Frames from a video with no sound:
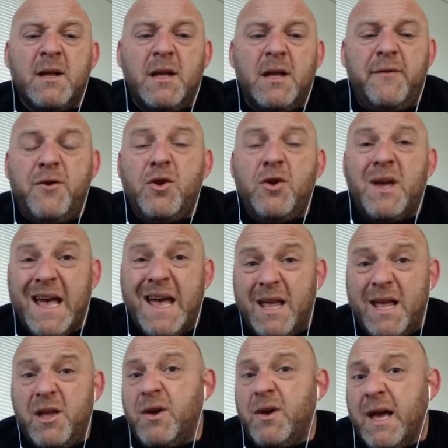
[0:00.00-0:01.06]
If you can,
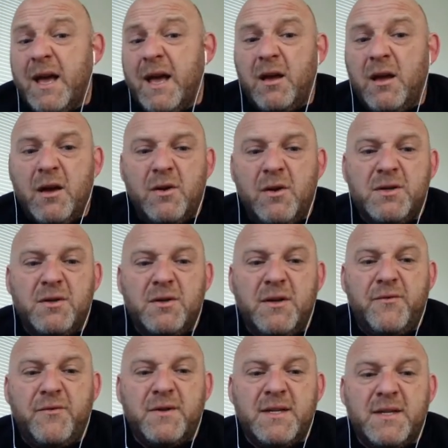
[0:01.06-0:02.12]
you can go to
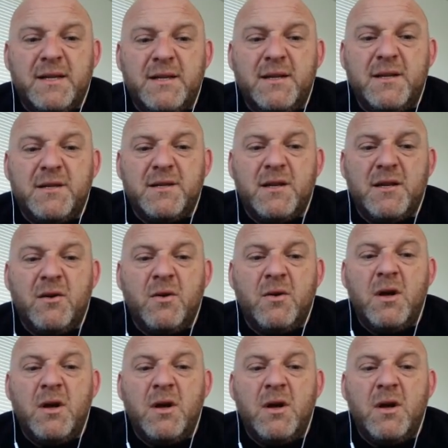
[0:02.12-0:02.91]
different settings. So